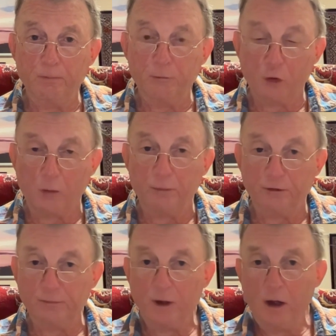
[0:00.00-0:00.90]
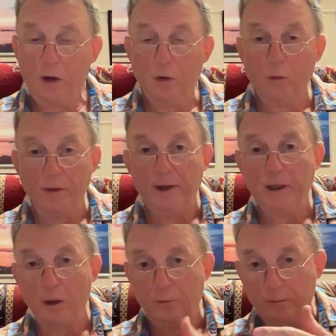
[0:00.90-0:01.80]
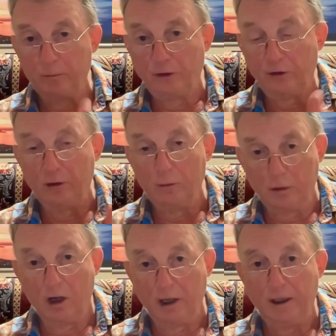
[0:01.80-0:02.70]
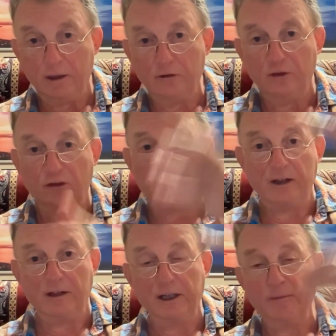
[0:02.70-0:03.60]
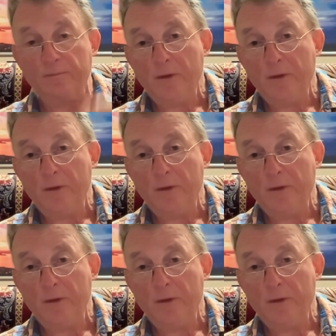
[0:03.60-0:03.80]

drops when they go from sitting or lying to standing,